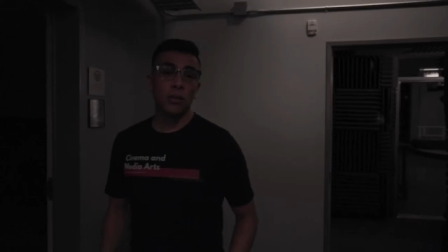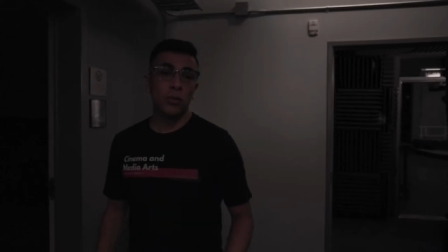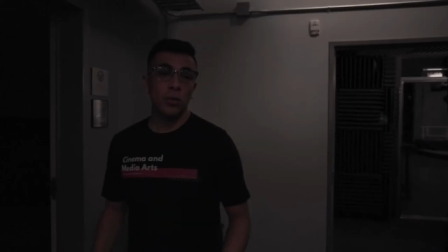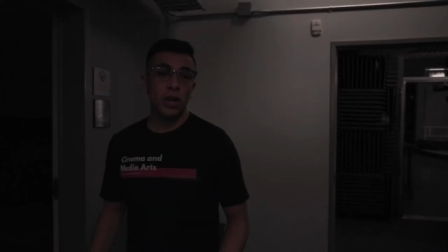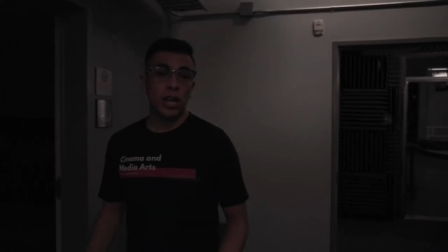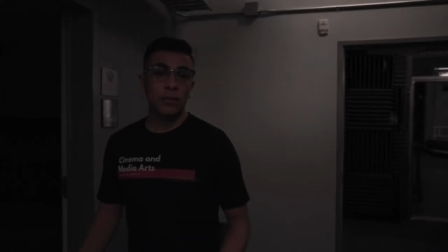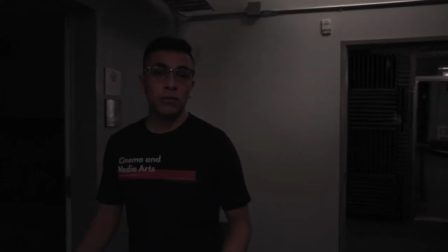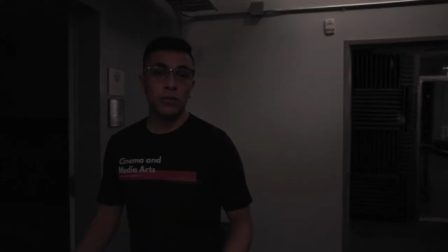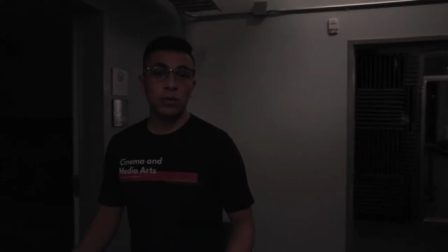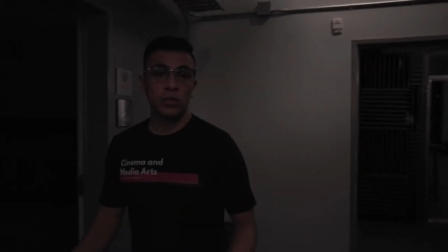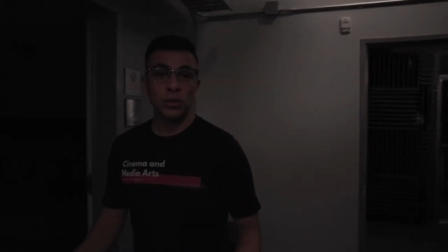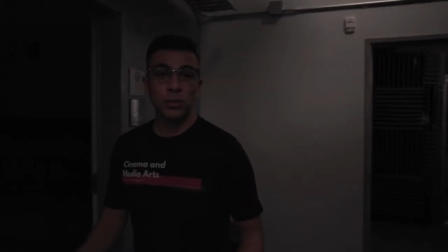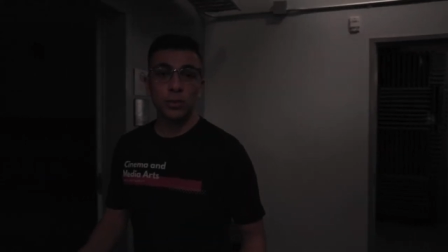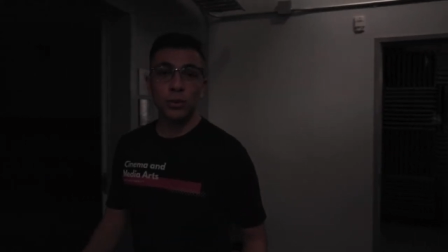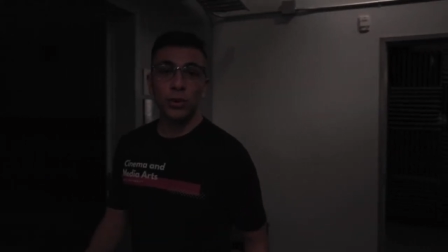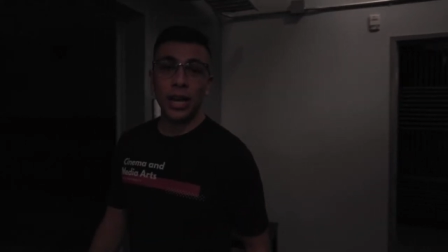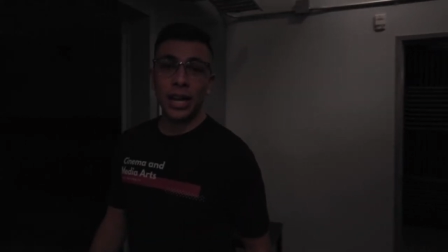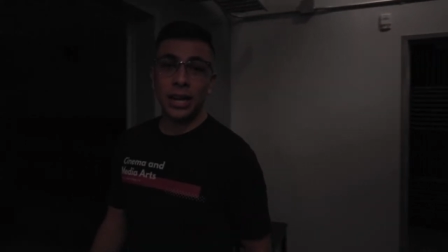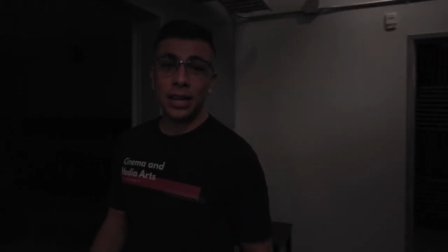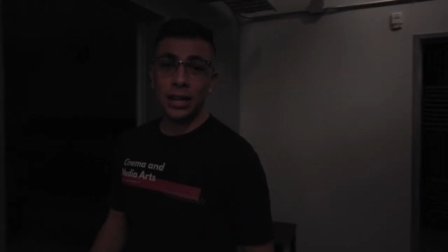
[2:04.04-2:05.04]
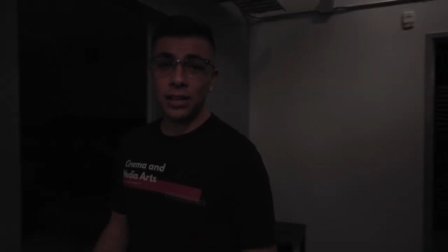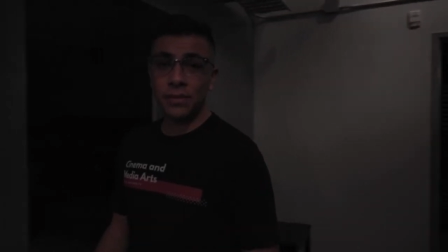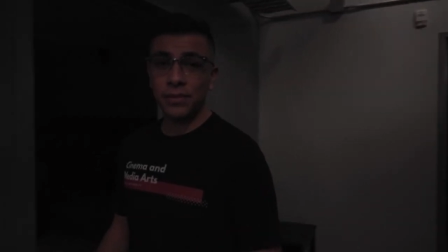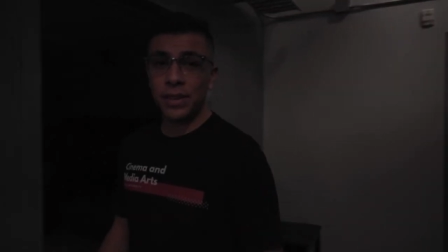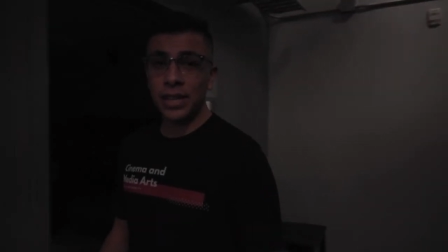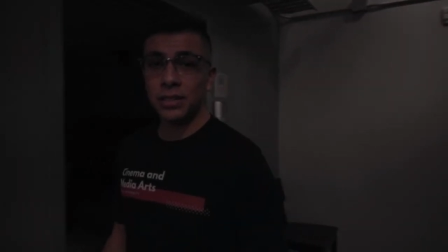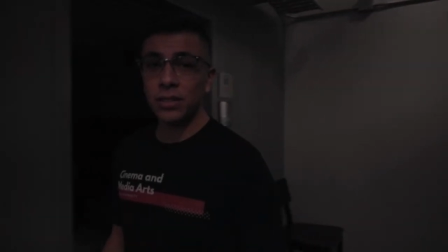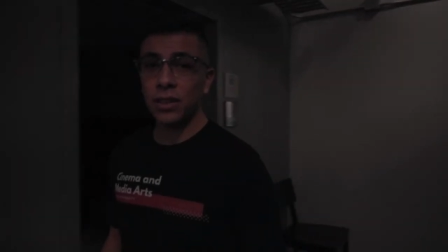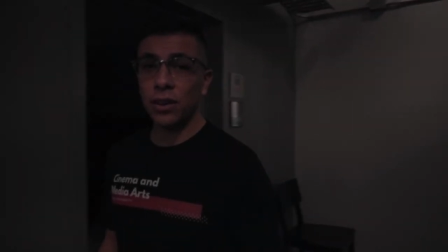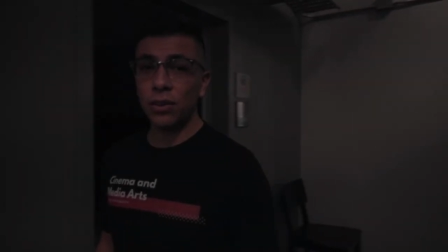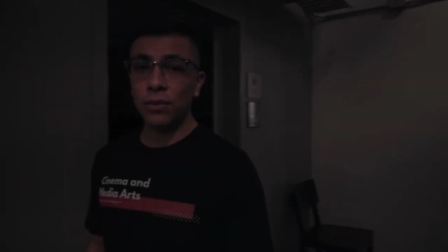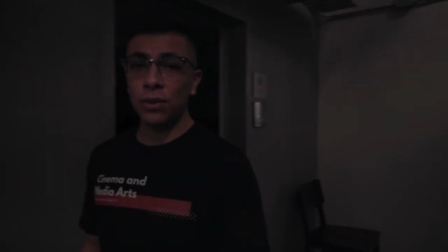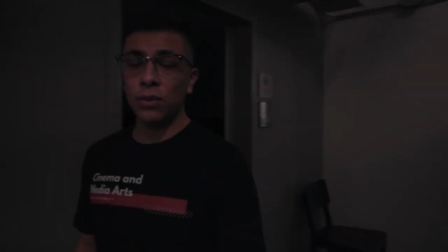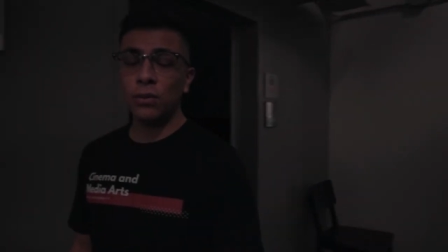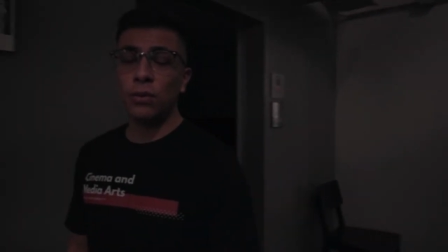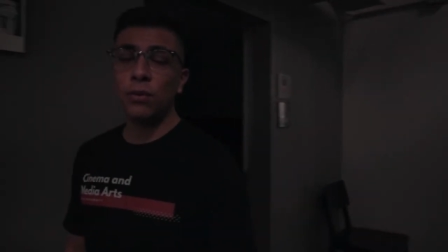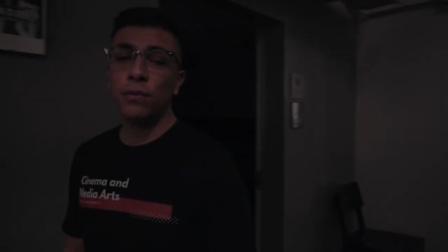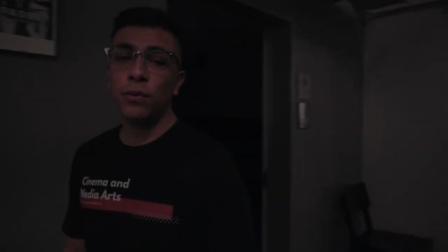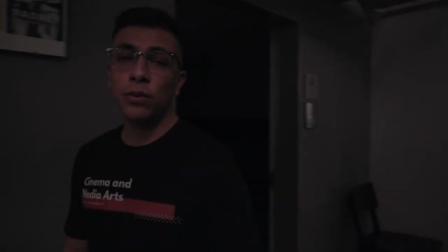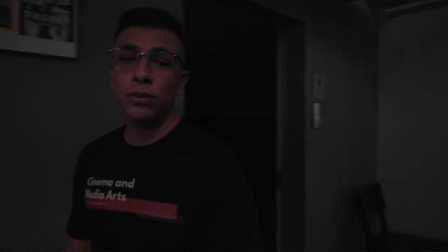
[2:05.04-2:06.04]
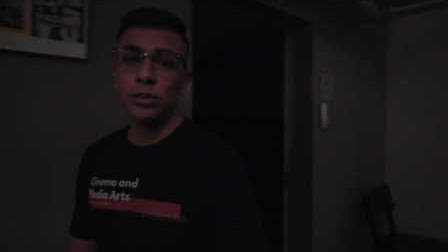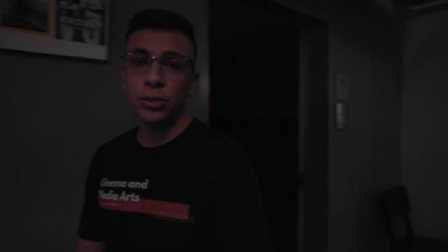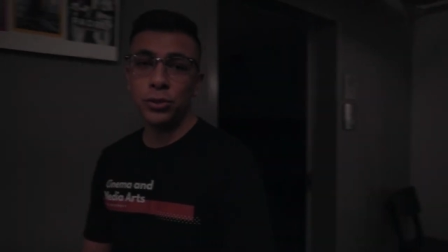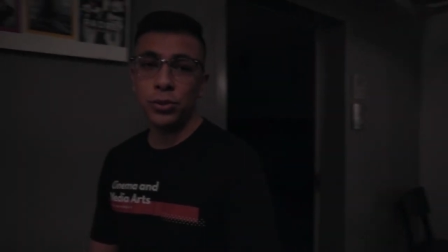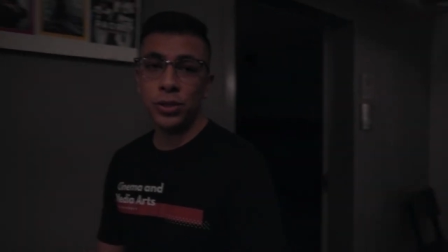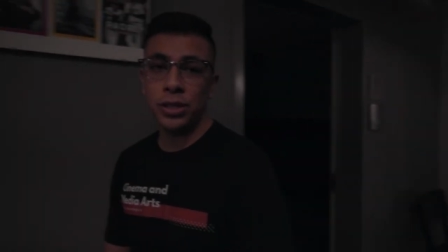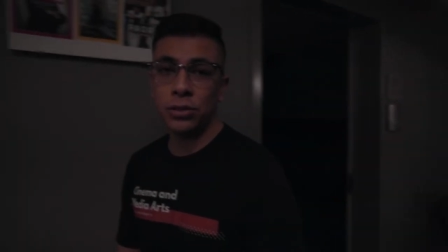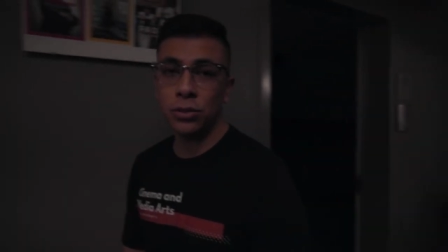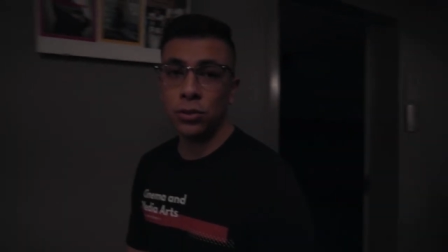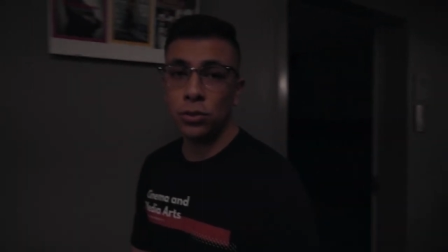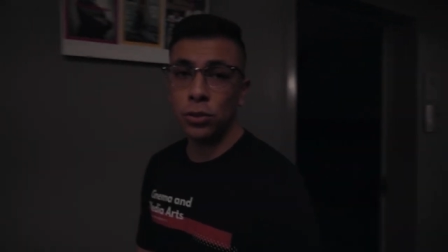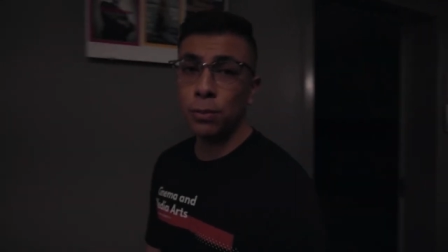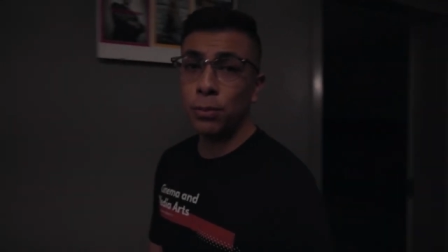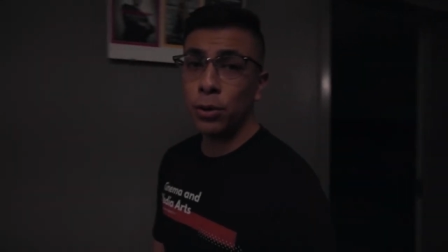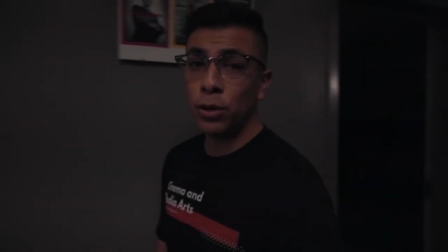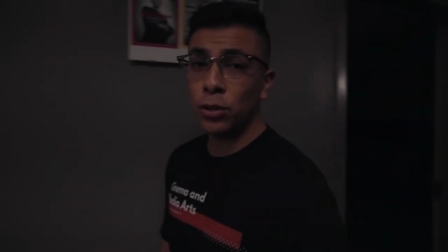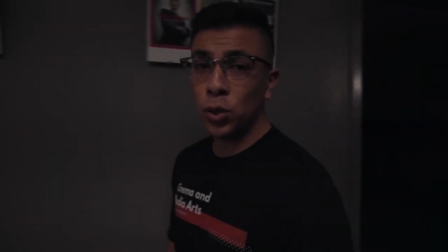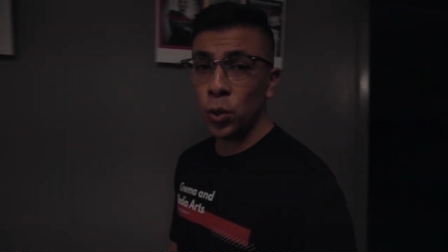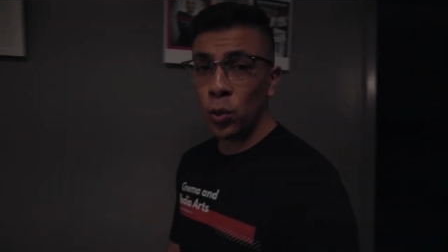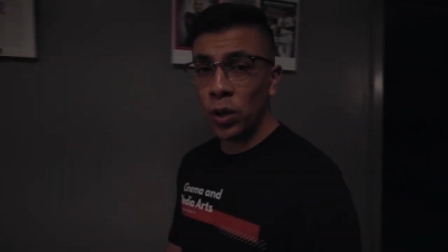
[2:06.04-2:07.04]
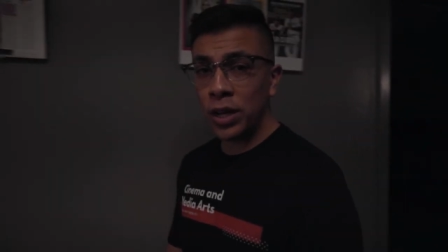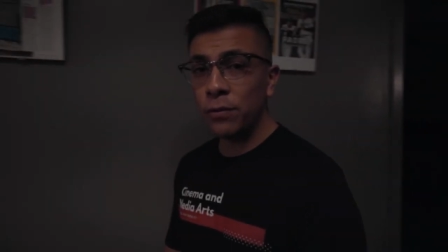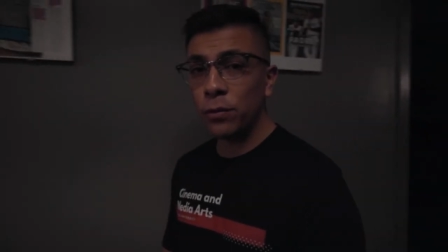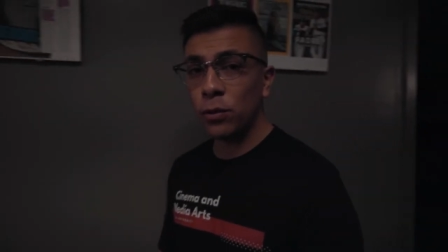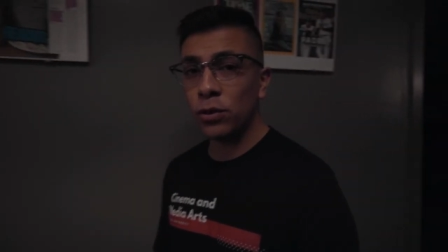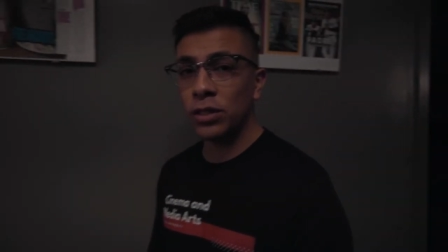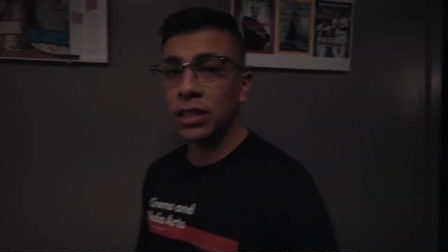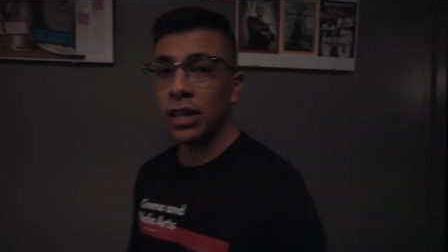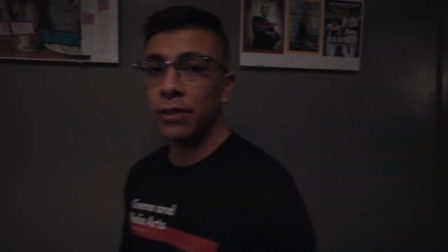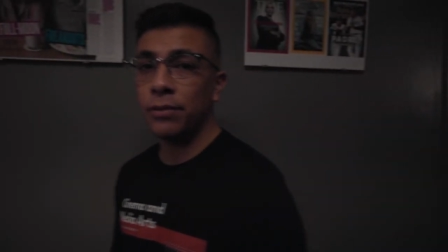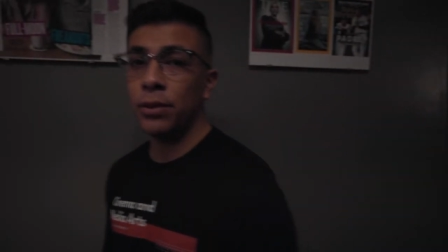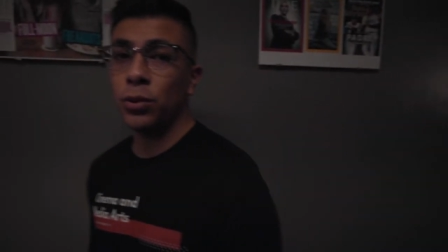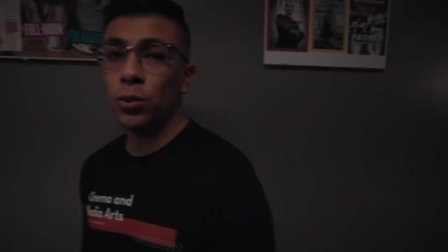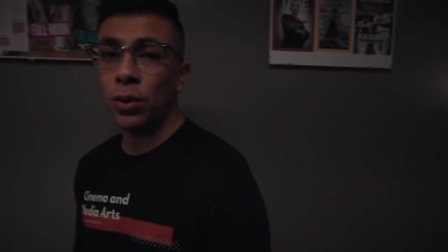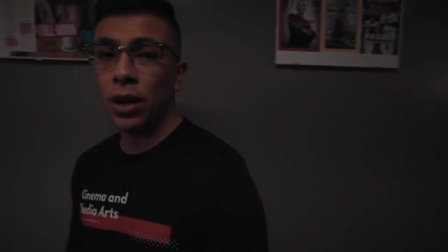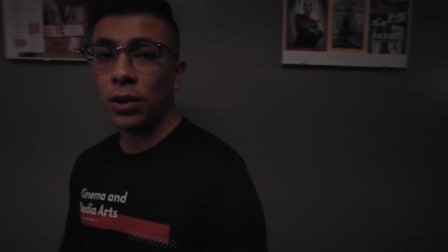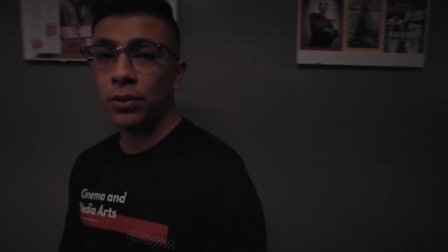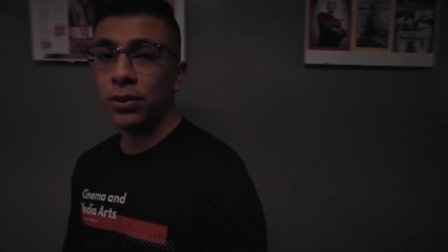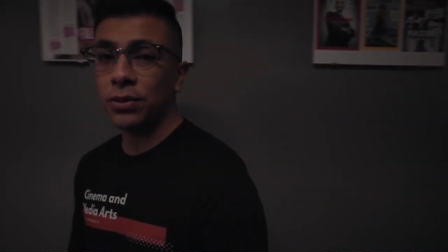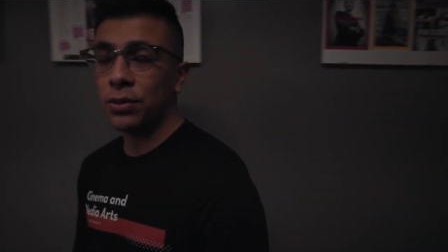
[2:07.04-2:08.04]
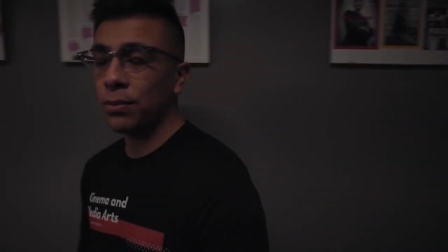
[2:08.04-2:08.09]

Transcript: We have multiple editing bases available for our students to book 24-7 throughout the